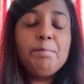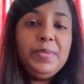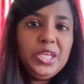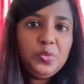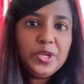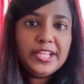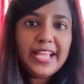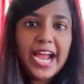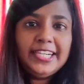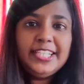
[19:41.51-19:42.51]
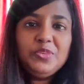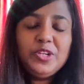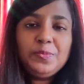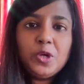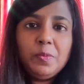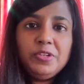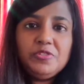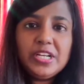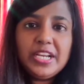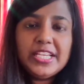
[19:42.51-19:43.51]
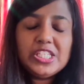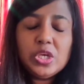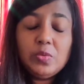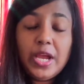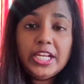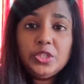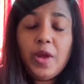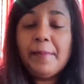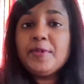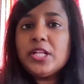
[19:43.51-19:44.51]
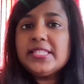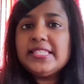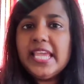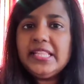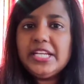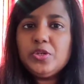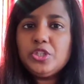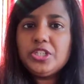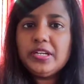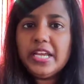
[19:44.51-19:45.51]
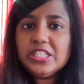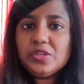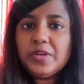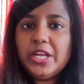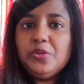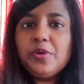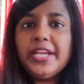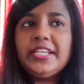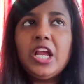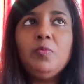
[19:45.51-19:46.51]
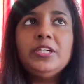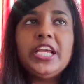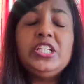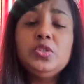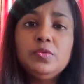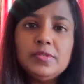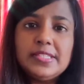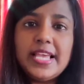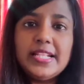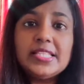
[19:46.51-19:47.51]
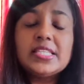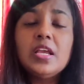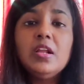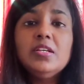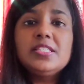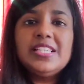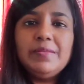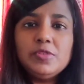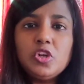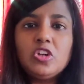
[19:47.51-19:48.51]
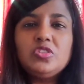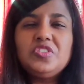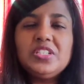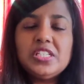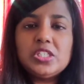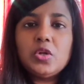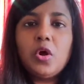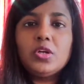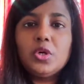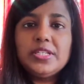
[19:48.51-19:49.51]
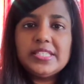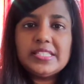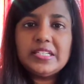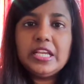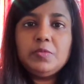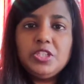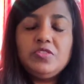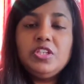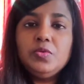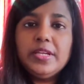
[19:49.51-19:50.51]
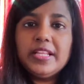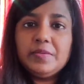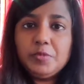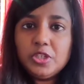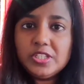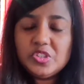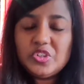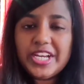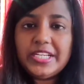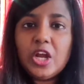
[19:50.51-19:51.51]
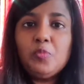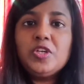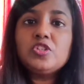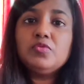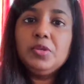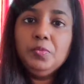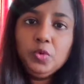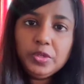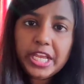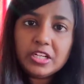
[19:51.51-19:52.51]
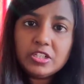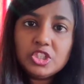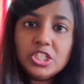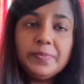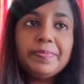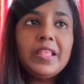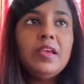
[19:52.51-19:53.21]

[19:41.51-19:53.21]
be with. And they will probably realize your value. I'm not saying they don't realize your value right now, but I do sense some sort of a discord or disconnect between you and that person right now because of the moon energy.